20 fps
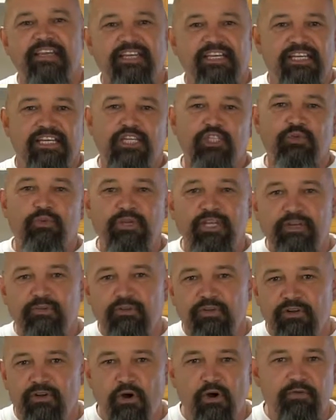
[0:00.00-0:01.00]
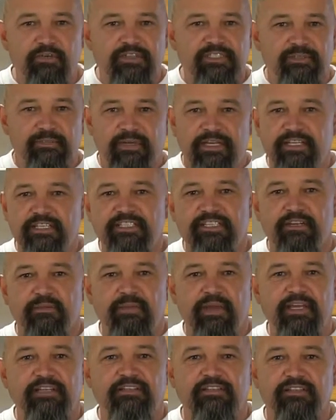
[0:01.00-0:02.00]
Each week we'll go over some easy to
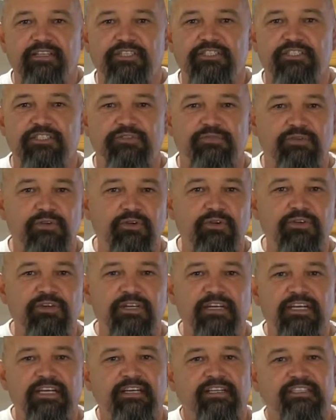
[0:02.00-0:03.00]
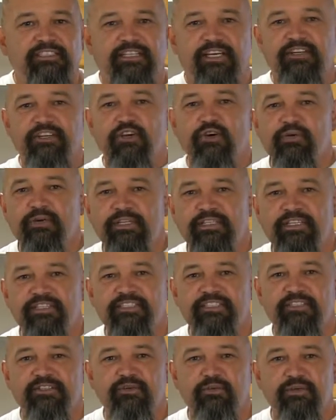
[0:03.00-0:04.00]
make delicious food, tell you who we think
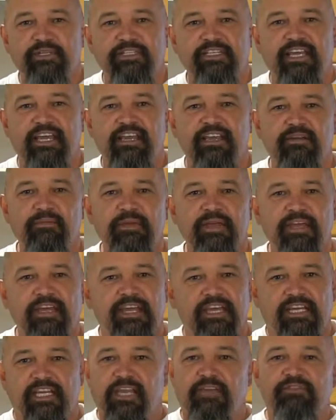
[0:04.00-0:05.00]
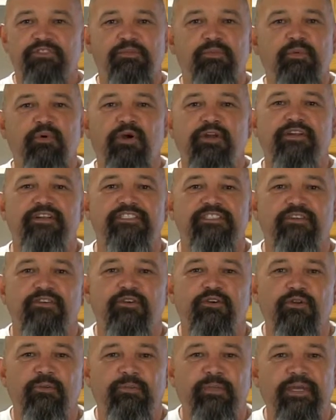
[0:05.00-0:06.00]
is gonna win the game, and give you some pointers on
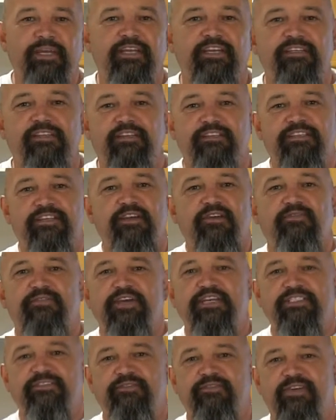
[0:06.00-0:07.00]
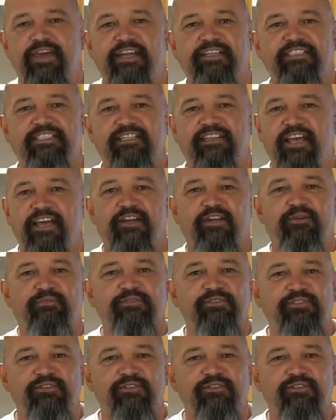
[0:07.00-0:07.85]
who to pick in your DFS and fantasy lineups.